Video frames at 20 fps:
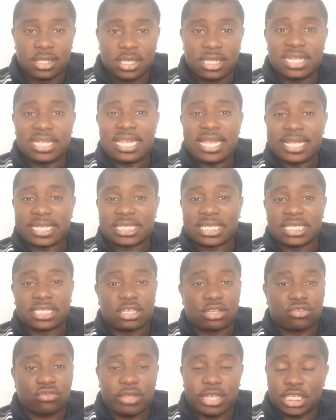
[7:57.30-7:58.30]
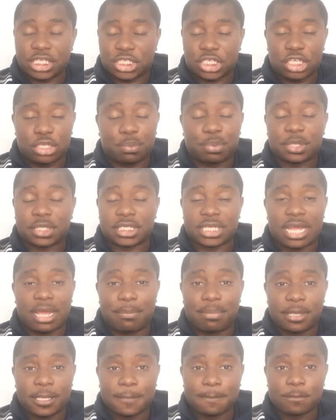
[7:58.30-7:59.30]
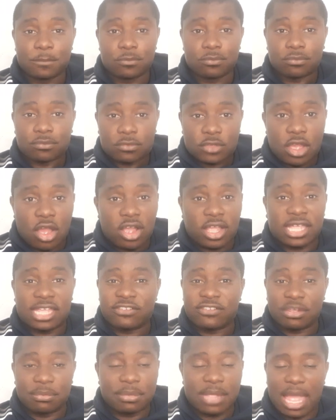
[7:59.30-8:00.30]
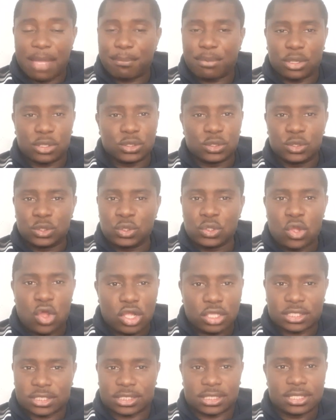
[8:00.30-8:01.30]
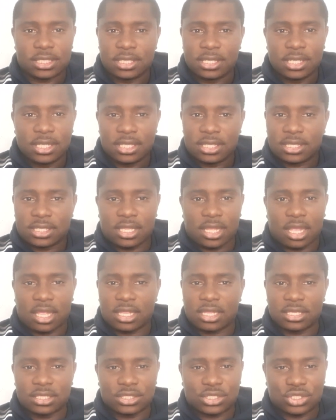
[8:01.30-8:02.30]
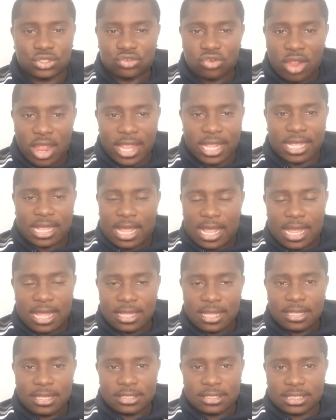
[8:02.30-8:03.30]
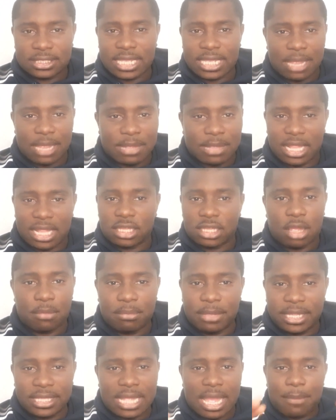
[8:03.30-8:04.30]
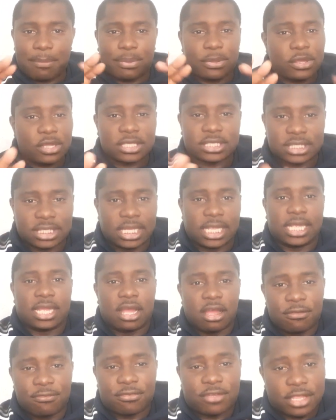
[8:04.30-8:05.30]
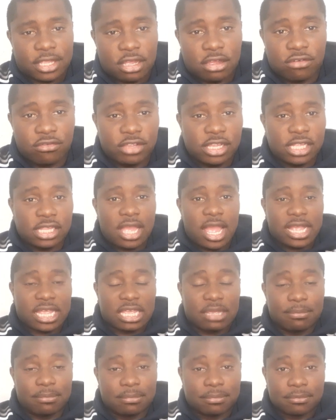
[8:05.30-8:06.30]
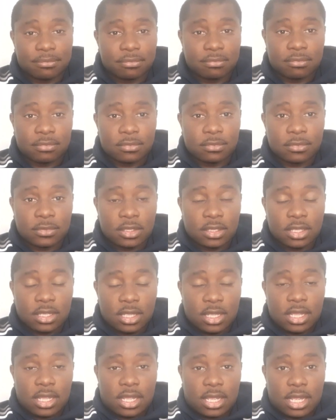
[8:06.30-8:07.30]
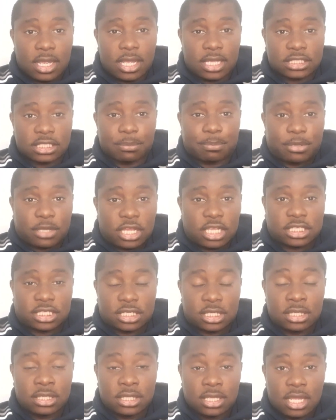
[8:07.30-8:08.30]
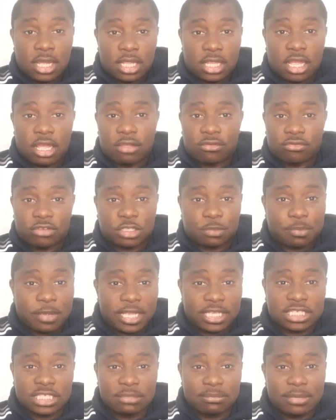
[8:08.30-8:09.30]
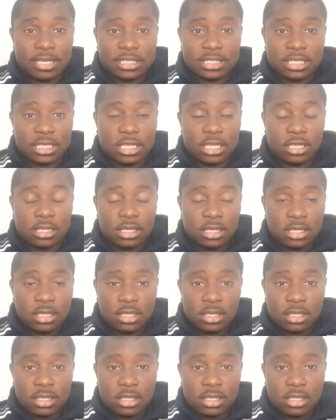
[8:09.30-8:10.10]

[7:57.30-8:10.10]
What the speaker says: Yes, he's a great super sub. I'll him that, but not the striker to get him that. And I don't mean that personally. I really like him as a person, and I respect him as a